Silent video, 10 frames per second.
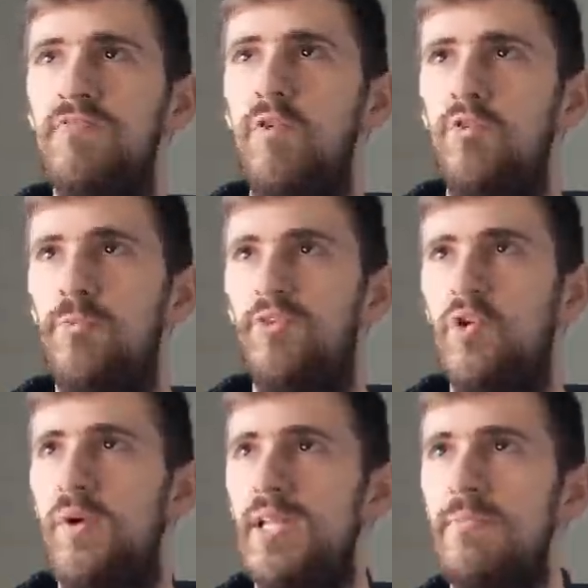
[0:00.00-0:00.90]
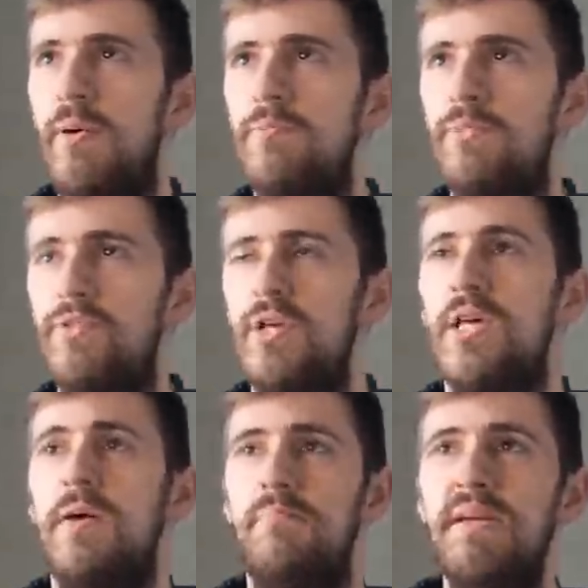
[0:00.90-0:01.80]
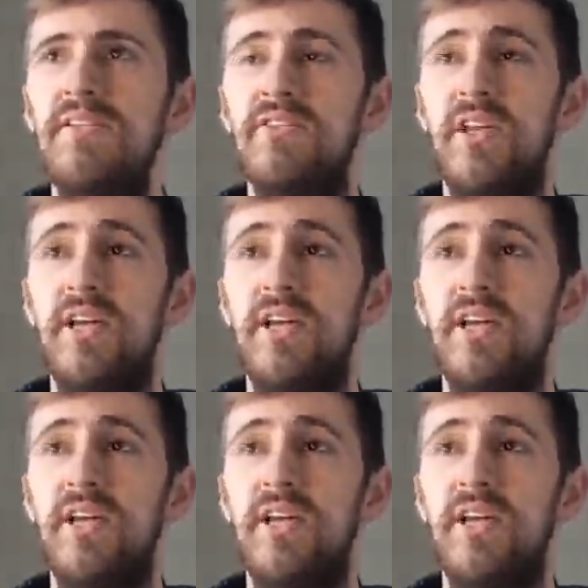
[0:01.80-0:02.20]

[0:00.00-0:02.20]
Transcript: vulnerable to wheelie bumps means that